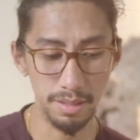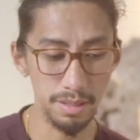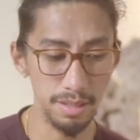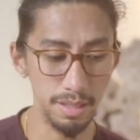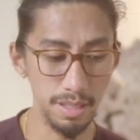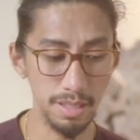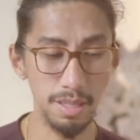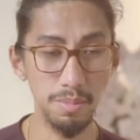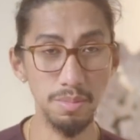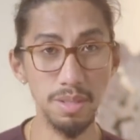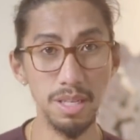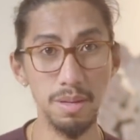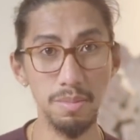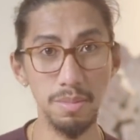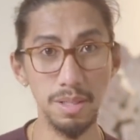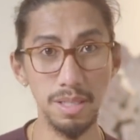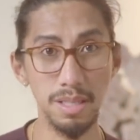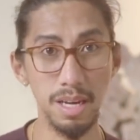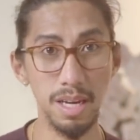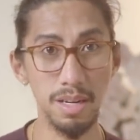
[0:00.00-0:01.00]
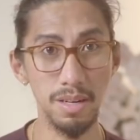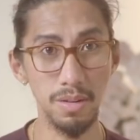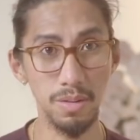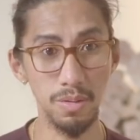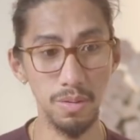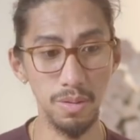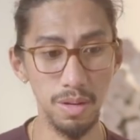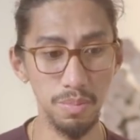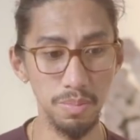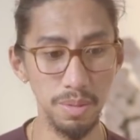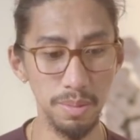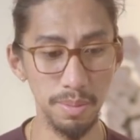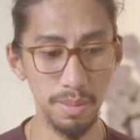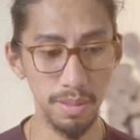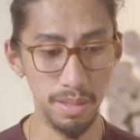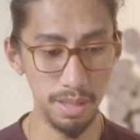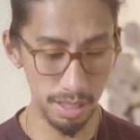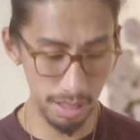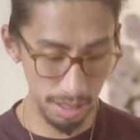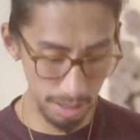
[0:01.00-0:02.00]
mm-hmm. sometimes I don't know how
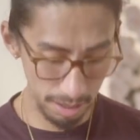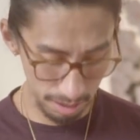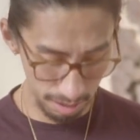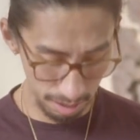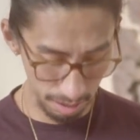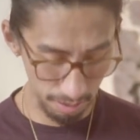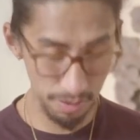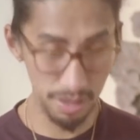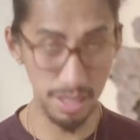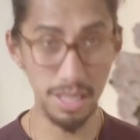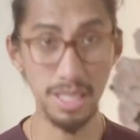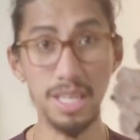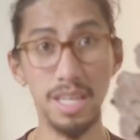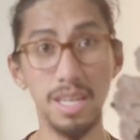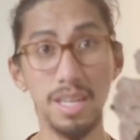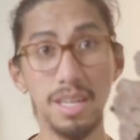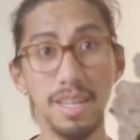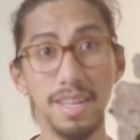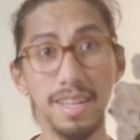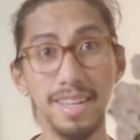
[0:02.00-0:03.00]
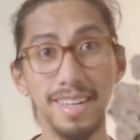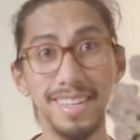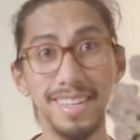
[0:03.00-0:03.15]
people think if it's here.